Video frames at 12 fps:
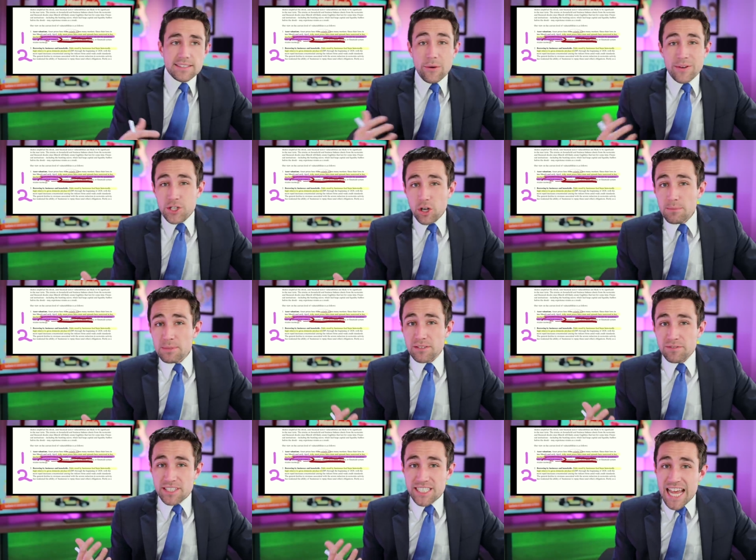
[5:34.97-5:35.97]
Now, in terms
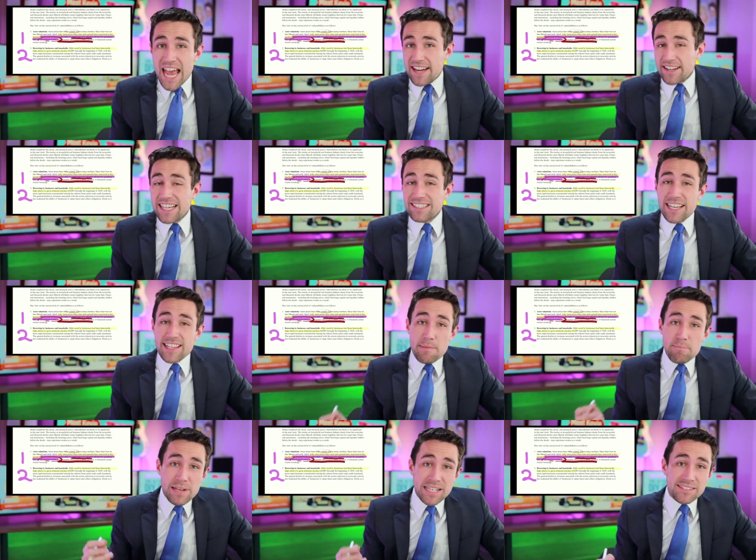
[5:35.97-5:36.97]
of debt, they say
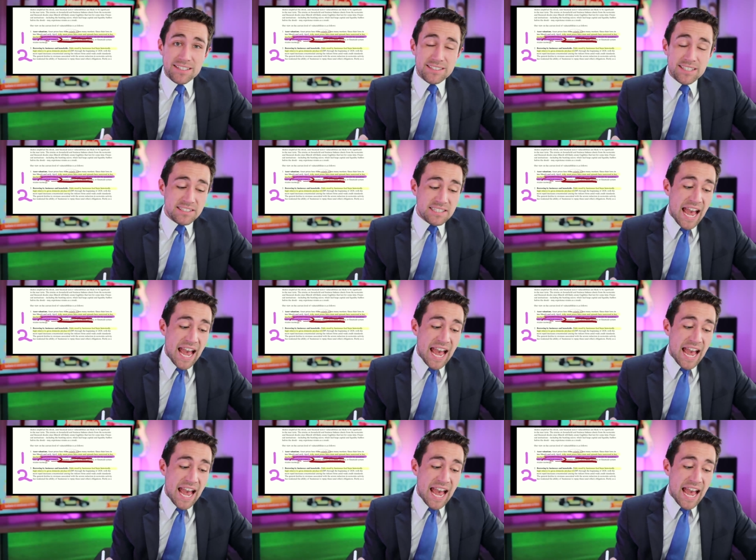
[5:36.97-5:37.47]
that businesses